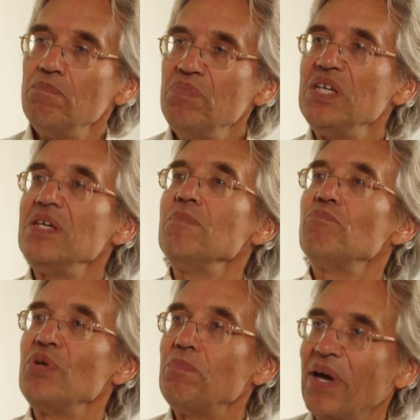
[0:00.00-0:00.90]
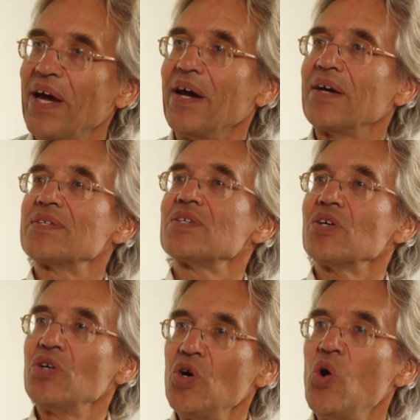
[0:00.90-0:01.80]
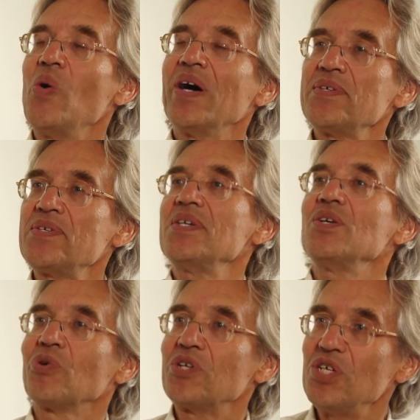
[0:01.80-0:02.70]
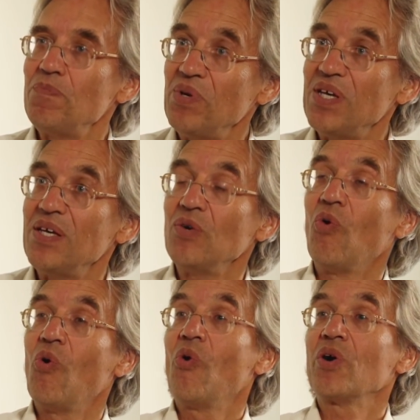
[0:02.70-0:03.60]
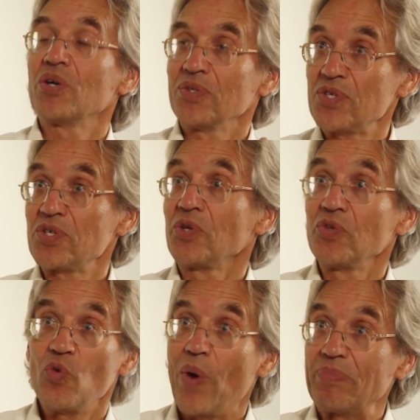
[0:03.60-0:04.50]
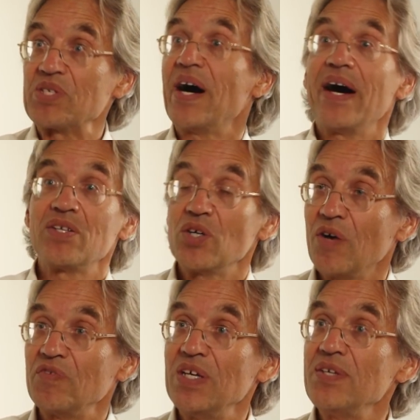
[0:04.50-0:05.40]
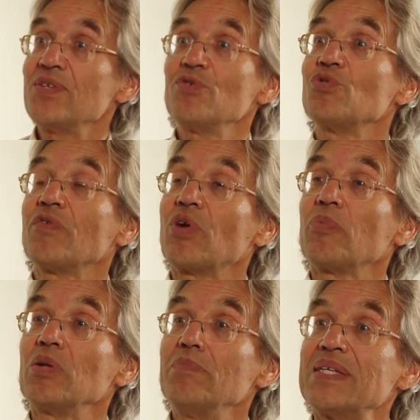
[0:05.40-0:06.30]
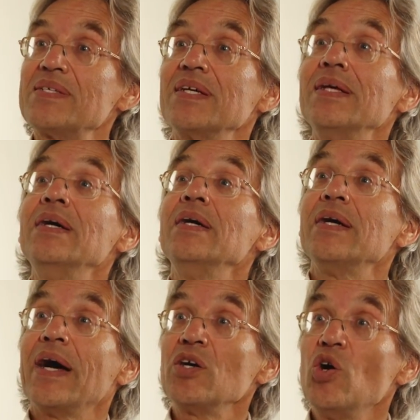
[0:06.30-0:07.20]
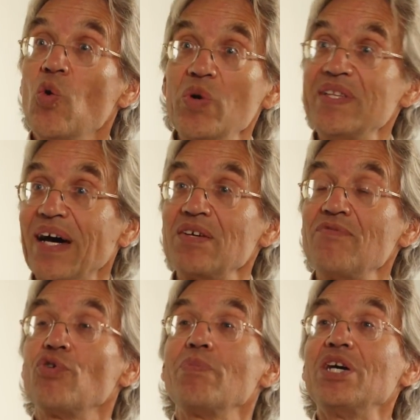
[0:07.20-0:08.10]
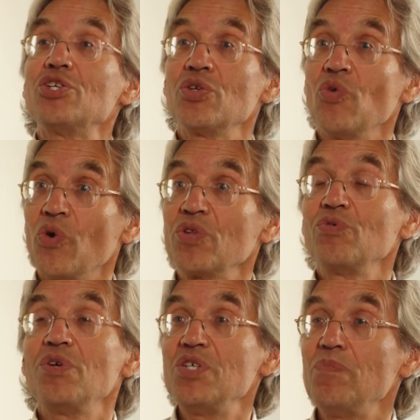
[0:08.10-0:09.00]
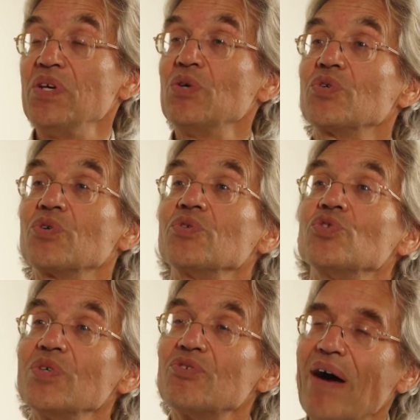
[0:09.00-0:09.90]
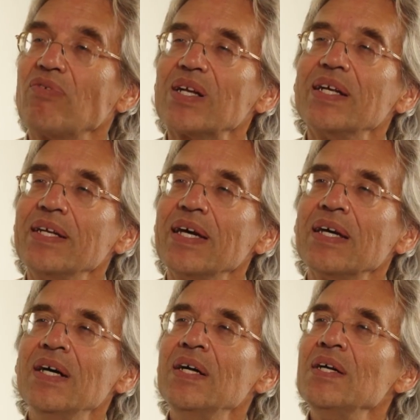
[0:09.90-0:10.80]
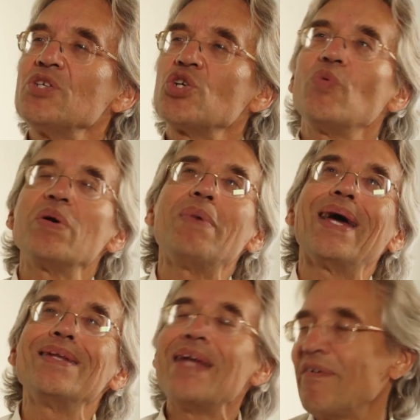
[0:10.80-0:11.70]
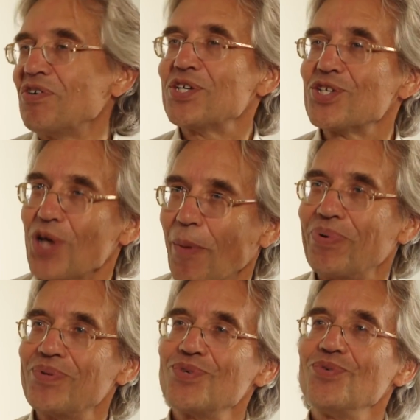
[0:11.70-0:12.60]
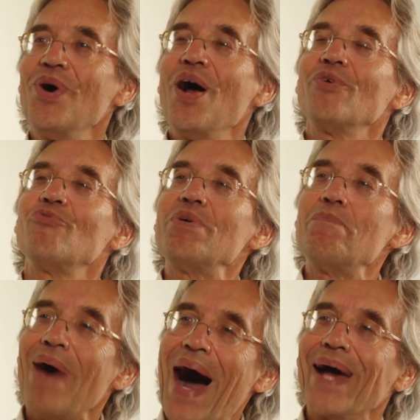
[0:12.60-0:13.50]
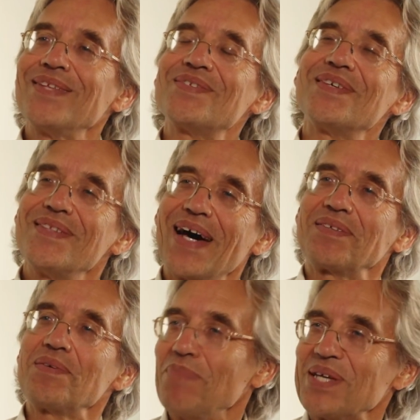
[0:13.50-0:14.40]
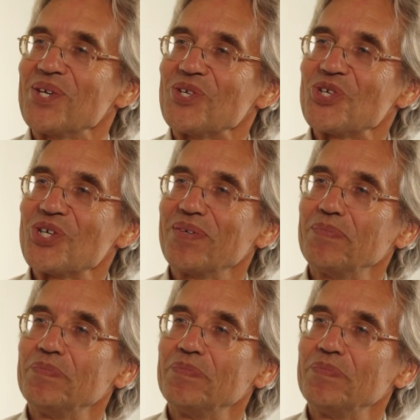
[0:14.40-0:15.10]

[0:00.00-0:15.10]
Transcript: Be prepared. Go and see your GP or consult the website of the Institute of Tropical Medicine and go with that information, or to the GP or to a travel clinic. So we may never stop to remind that message.